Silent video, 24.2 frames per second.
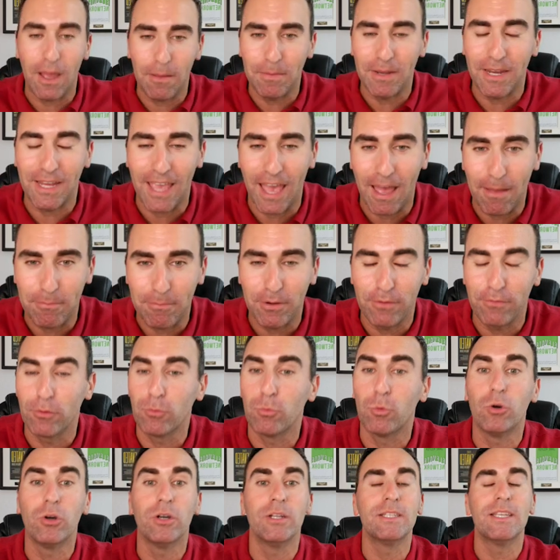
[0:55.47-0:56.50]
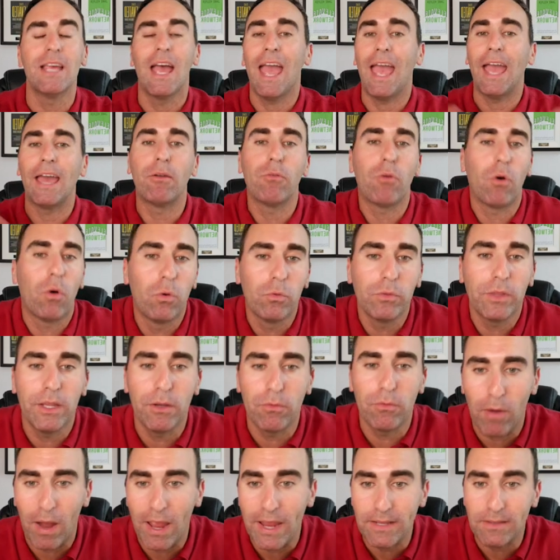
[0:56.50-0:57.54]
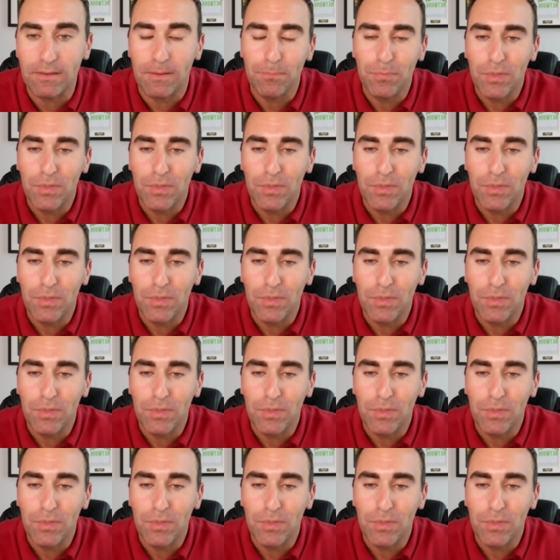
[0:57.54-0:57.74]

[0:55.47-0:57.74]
in a cabin in the woods and only write.